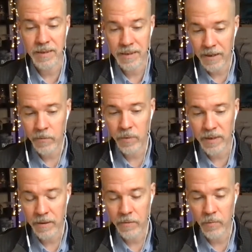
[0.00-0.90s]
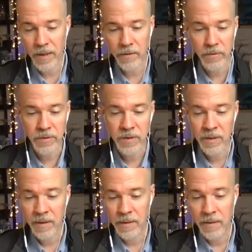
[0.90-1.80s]
dealt with health records.
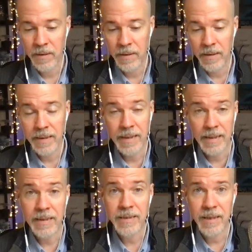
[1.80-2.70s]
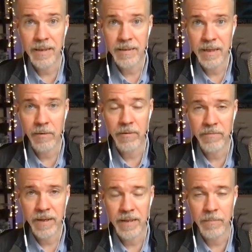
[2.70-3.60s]
It's a
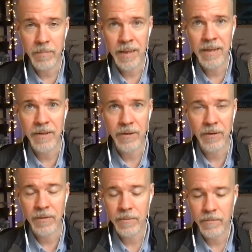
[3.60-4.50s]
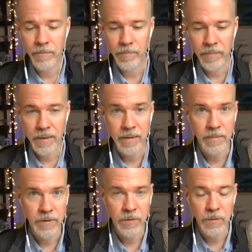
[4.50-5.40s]
terrifying mire. I
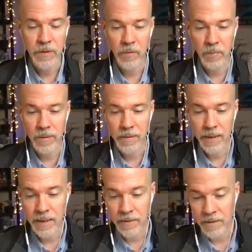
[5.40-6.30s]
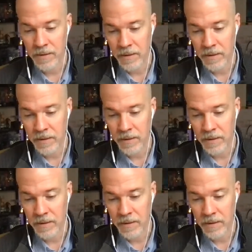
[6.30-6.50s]
absolutely agree with that.